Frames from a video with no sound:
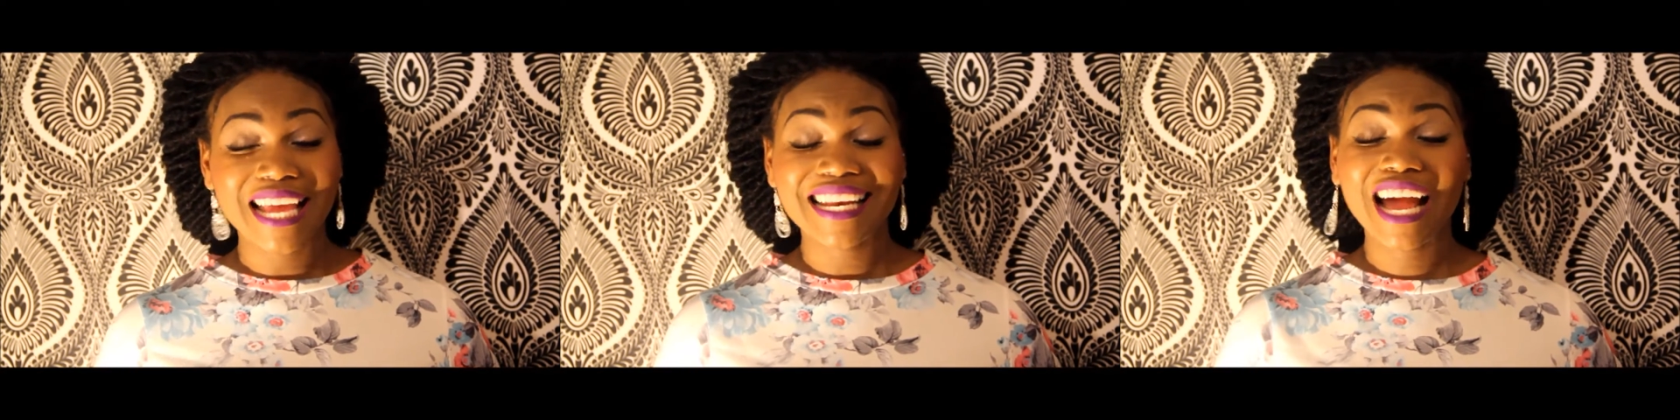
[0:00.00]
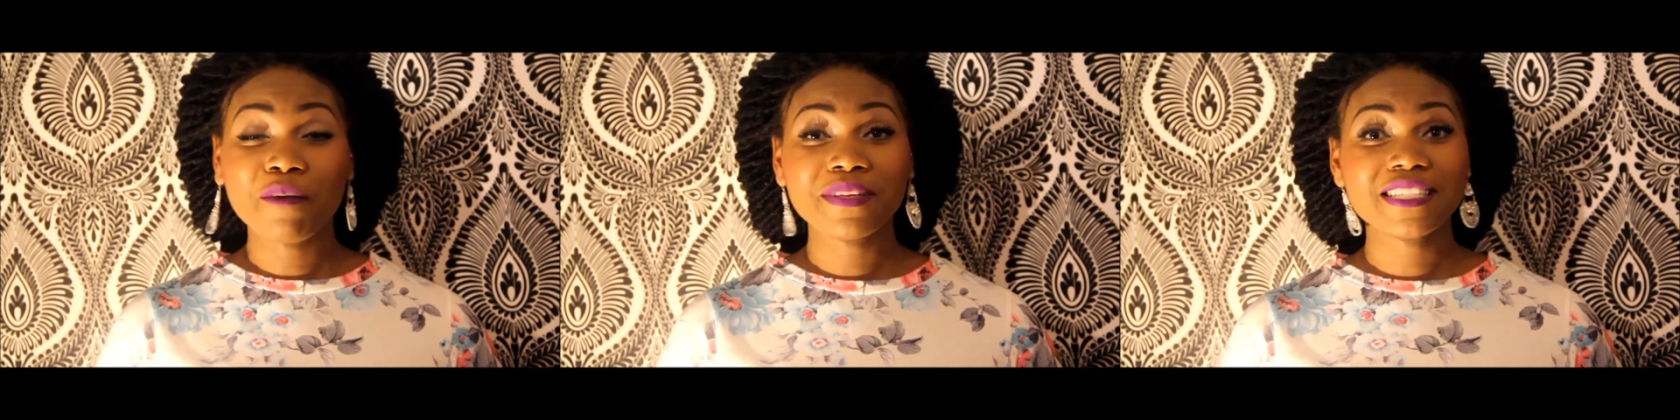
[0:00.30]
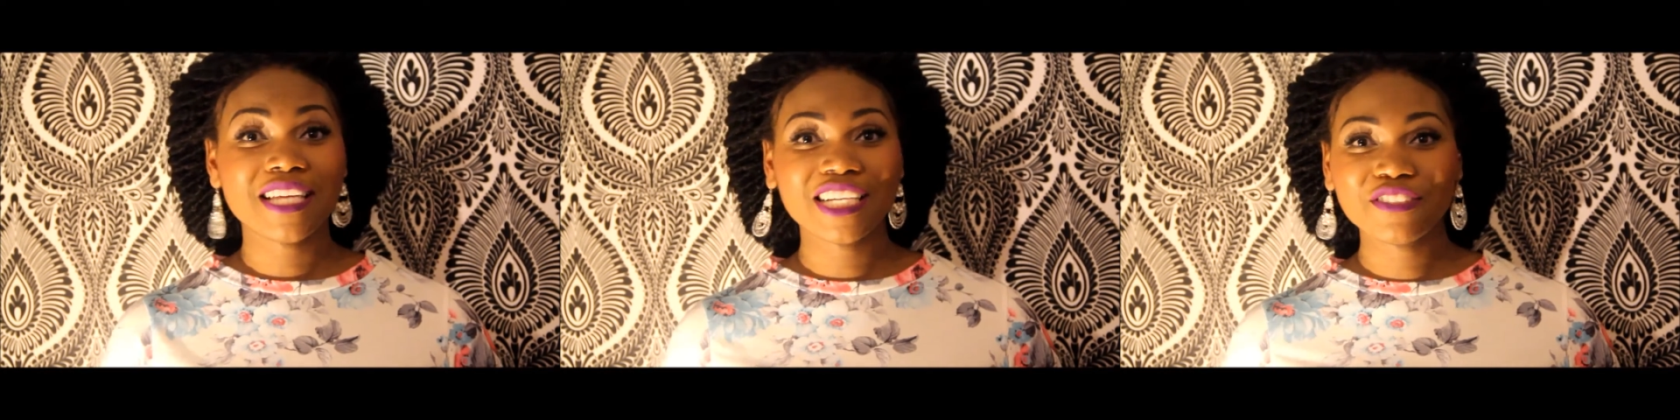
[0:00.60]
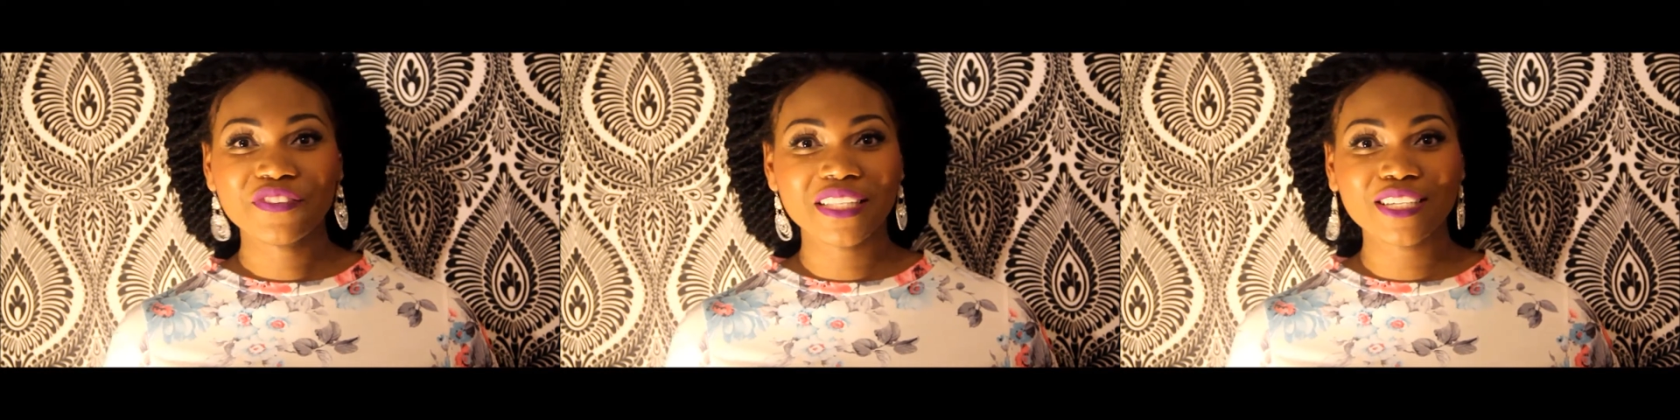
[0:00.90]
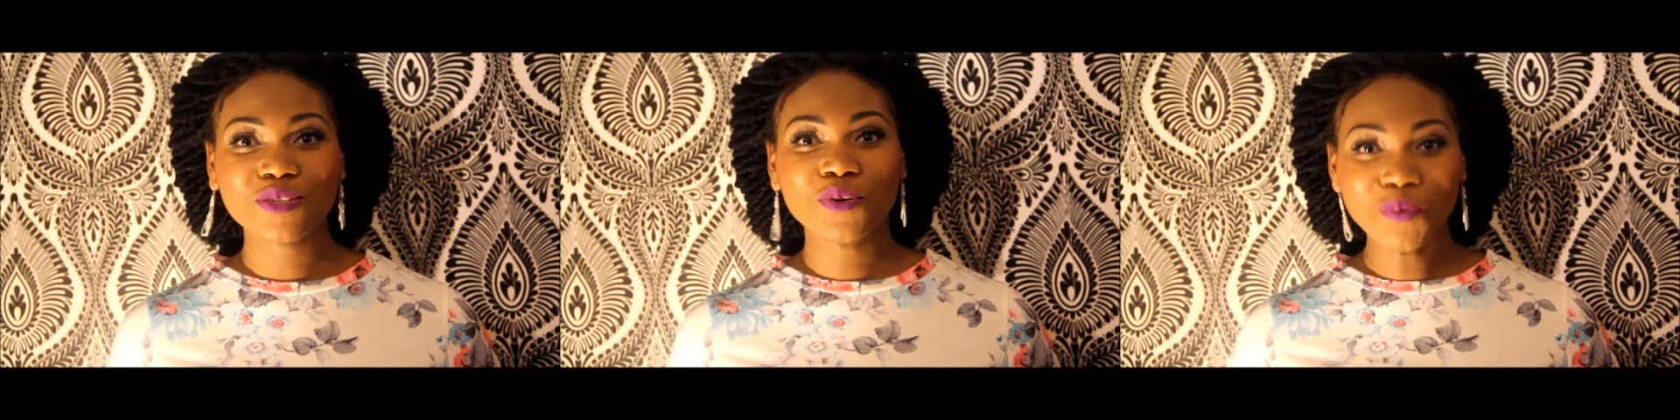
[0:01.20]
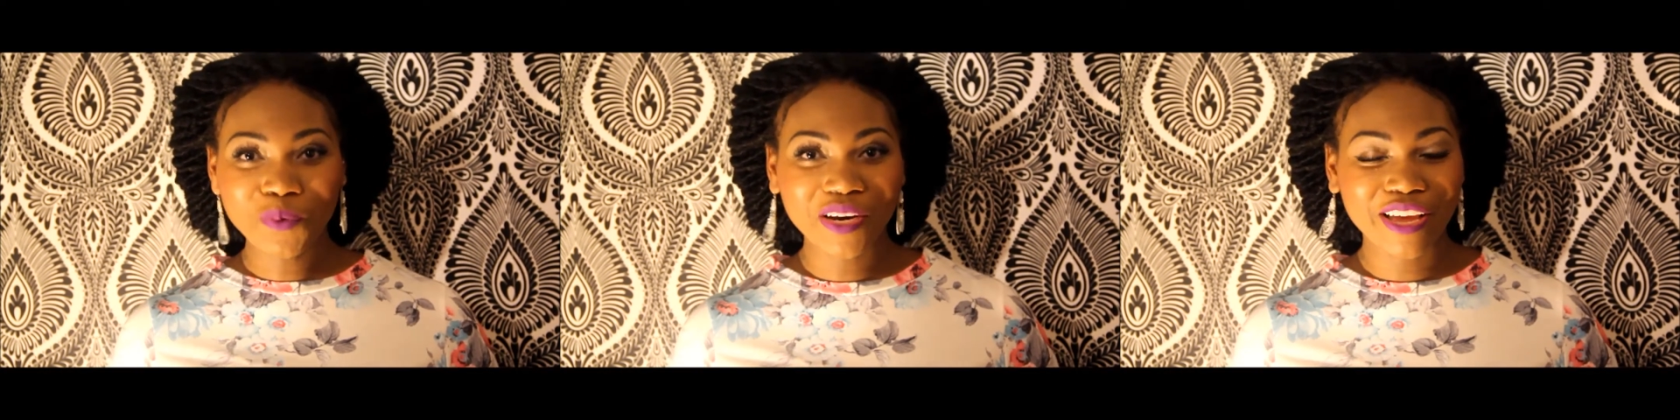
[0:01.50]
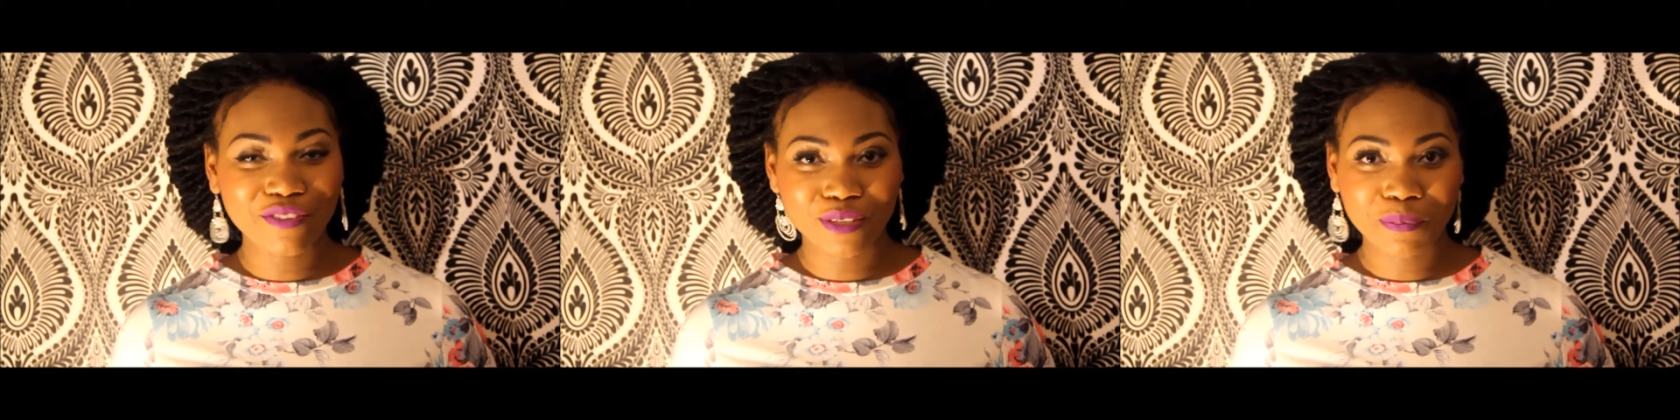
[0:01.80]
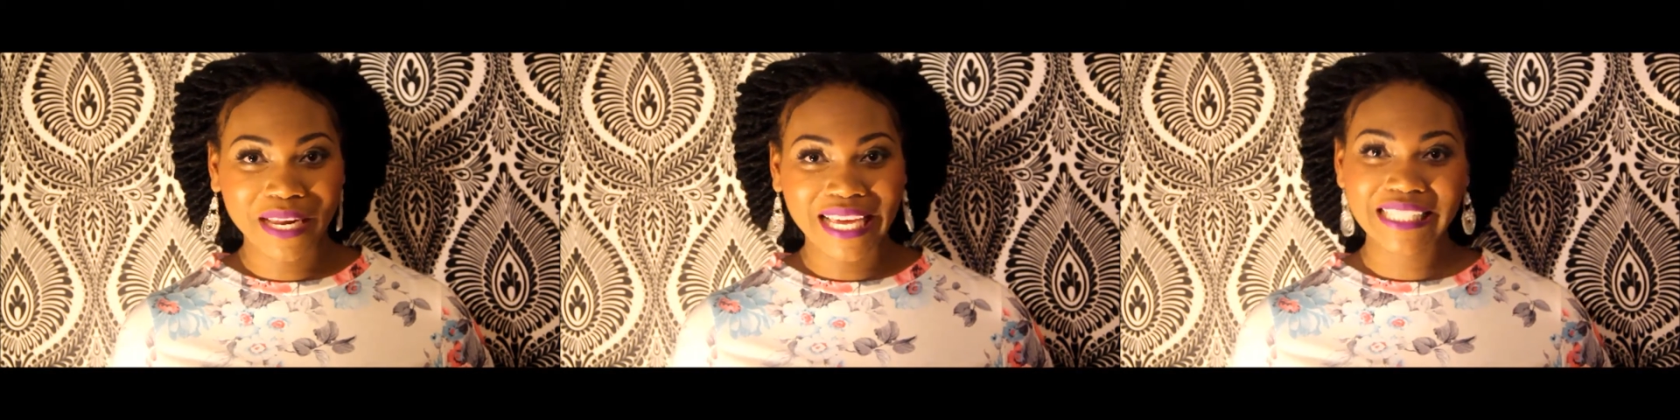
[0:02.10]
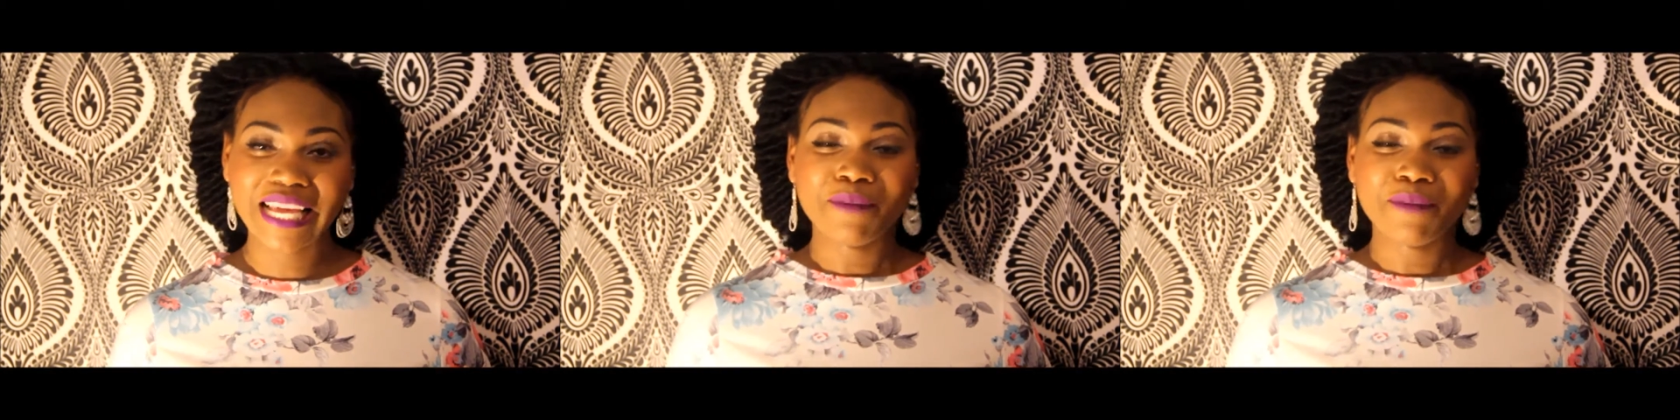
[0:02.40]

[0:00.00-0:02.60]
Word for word: Now I've been searching for this all over the place.